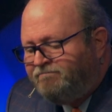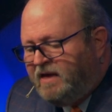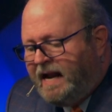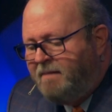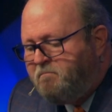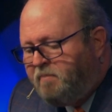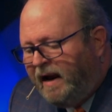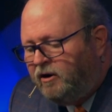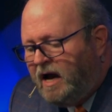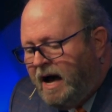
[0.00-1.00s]
that I
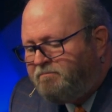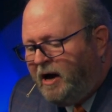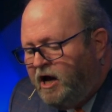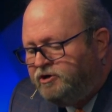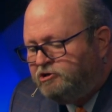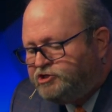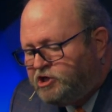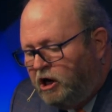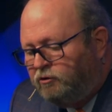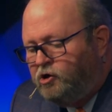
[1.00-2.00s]
bear up under
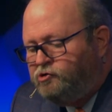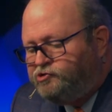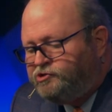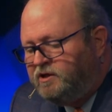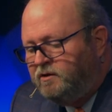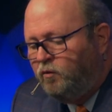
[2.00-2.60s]
sorrows